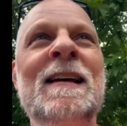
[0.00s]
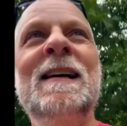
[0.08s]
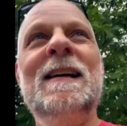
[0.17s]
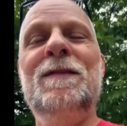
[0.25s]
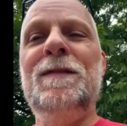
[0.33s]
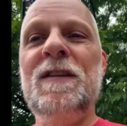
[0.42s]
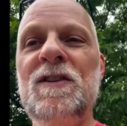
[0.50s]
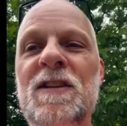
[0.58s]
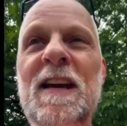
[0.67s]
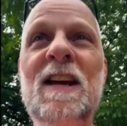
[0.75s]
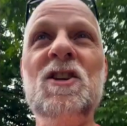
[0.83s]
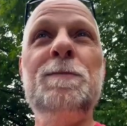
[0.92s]
it feels
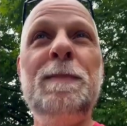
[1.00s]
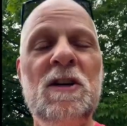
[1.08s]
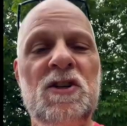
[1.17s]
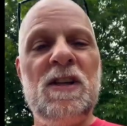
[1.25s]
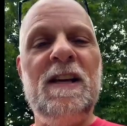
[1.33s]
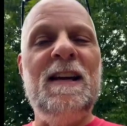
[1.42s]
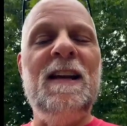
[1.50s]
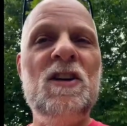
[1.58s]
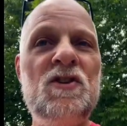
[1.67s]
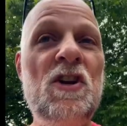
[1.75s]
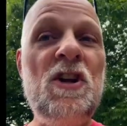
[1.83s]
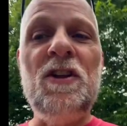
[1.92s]
like it, especially, and here's
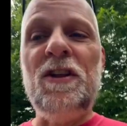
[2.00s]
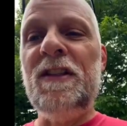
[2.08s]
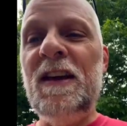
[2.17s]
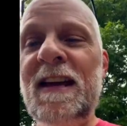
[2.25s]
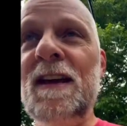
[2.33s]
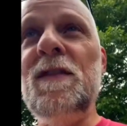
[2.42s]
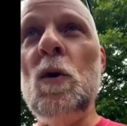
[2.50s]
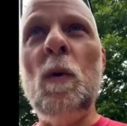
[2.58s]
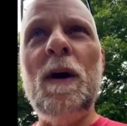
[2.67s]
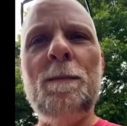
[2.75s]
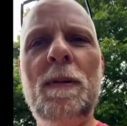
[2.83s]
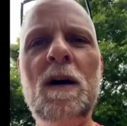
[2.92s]
another thing, if you're
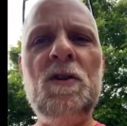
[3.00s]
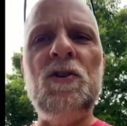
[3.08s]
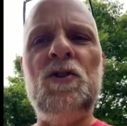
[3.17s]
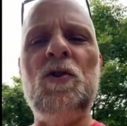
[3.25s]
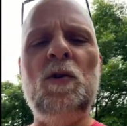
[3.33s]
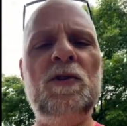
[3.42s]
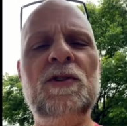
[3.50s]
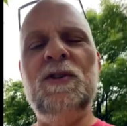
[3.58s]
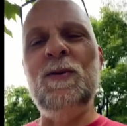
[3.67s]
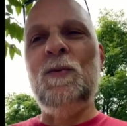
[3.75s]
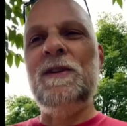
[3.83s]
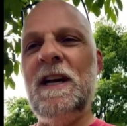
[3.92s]
wearing boxer shorts,
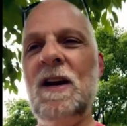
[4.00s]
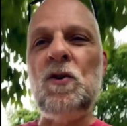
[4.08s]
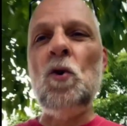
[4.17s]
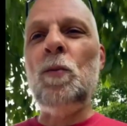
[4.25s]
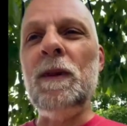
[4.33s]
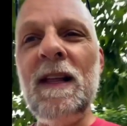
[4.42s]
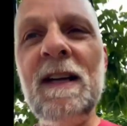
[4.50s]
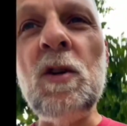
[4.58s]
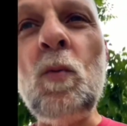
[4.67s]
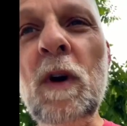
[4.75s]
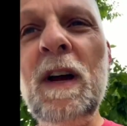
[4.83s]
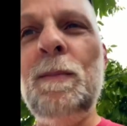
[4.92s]
which I don't normally like to
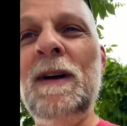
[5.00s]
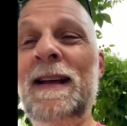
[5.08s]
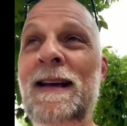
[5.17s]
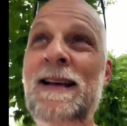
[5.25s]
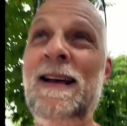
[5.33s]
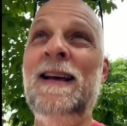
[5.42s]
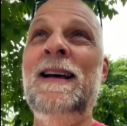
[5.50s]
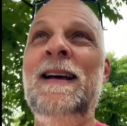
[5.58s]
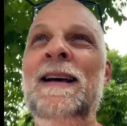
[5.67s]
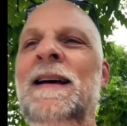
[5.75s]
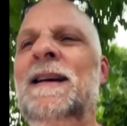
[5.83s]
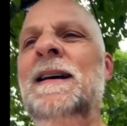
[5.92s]
wear, but
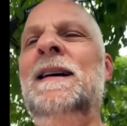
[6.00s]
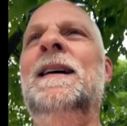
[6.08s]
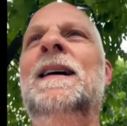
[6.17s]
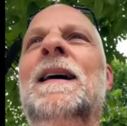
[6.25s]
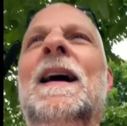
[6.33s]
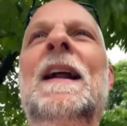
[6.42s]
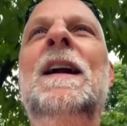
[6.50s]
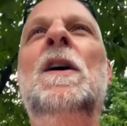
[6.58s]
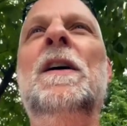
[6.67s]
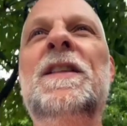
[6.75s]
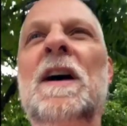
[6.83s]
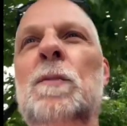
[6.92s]
I don't know, I
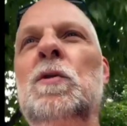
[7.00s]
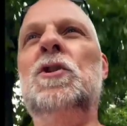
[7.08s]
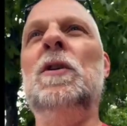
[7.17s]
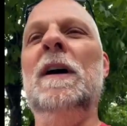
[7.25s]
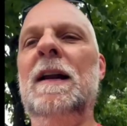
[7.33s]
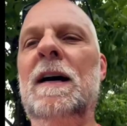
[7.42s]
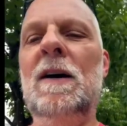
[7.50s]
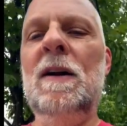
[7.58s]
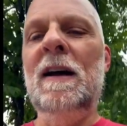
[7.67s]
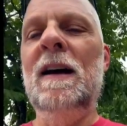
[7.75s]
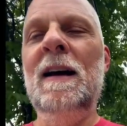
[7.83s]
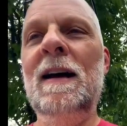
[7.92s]
thought I would try it out.
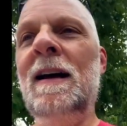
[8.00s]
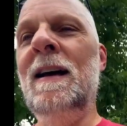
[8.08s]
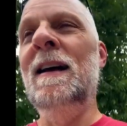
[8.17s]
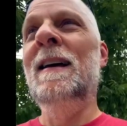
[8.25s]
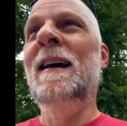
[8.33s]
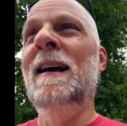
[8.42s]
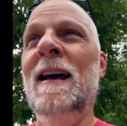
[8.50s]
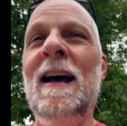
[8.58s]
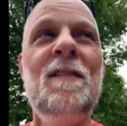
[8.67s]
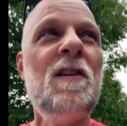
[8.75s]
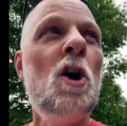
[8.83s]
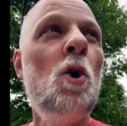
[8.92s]

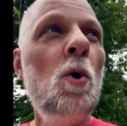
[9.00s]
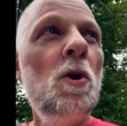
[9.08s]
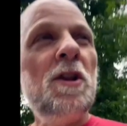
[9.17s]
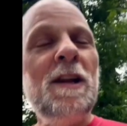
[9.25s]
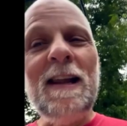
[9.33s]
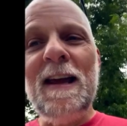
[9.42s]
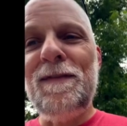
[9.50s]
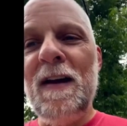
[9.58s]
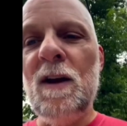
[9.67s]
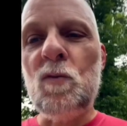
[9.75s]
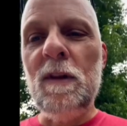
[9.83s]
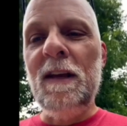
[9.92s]
I've got a whole other life
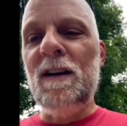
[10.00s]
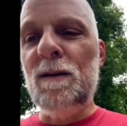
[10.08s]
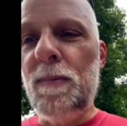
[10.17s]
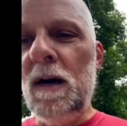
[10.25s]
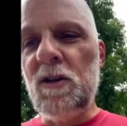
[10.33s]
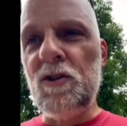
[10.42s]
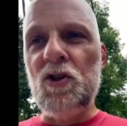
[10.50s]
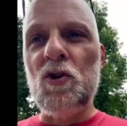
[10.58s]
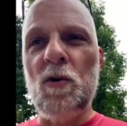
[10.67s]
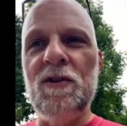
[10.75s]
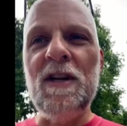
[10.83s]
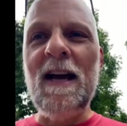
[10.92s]
hack related to boxer
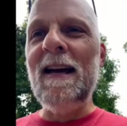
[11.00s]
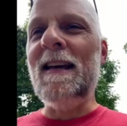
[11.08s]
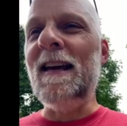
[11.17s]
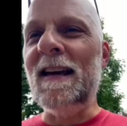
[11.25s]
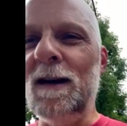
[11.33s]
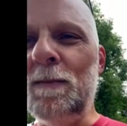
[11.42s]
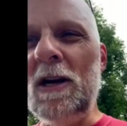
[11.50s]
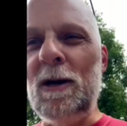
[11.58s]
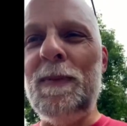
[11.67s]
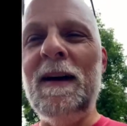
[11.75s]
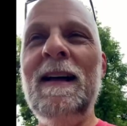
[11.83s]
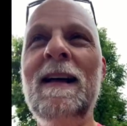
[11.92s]
shorts and hiking coming up.
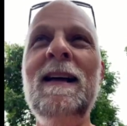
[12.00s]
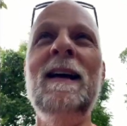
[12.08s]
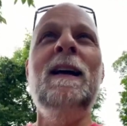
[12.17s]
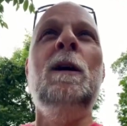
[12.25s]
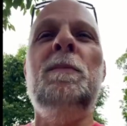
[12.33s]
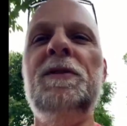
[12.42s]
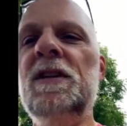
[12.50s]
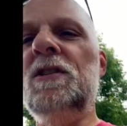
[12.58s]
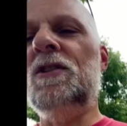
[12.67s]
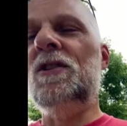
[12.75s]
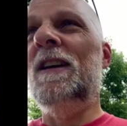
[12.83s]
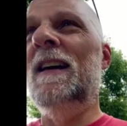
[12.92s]
But
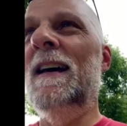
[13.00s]
this